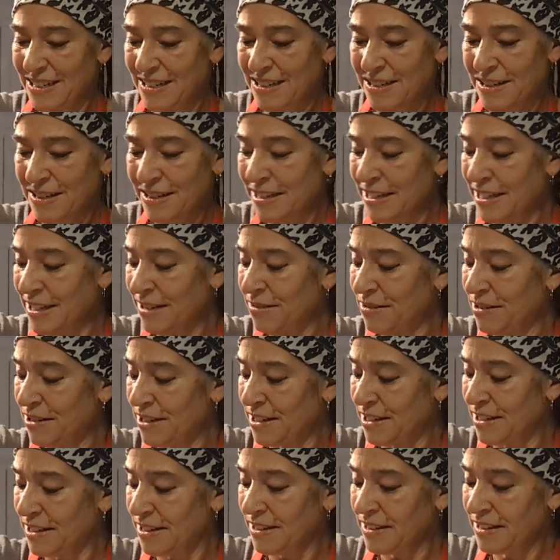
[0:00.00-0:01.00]
Cook it
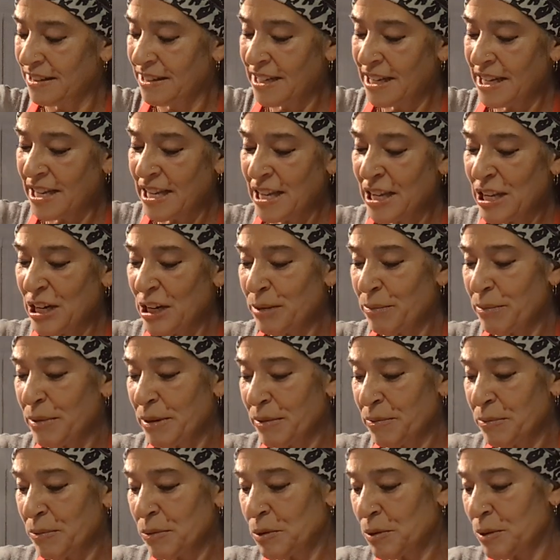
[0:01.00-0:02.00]
just a little
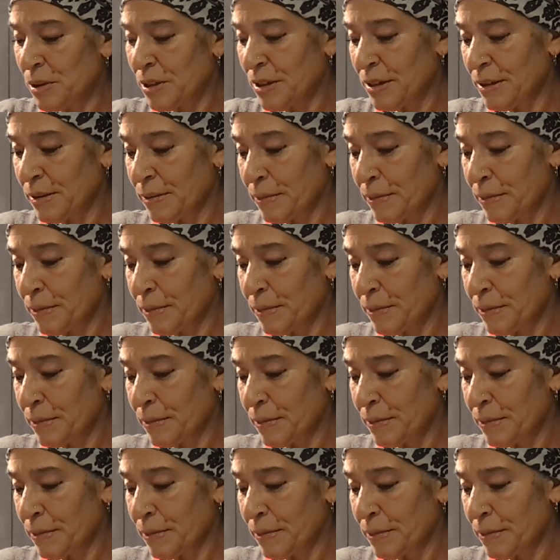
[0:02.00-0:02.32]
bit more.